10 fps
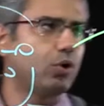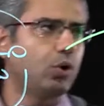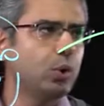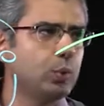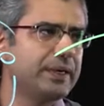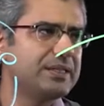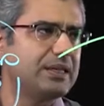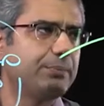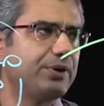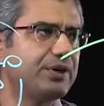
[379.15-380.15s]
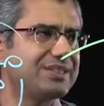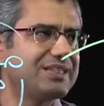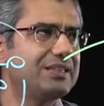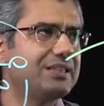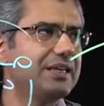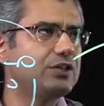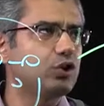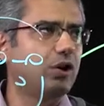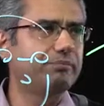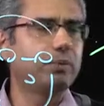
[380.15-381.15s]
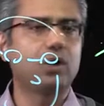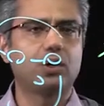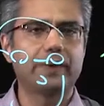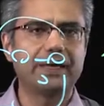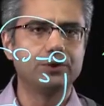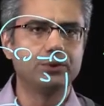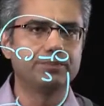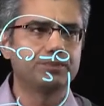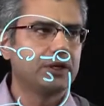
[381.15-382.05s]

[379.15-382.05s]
always a percentage of par value.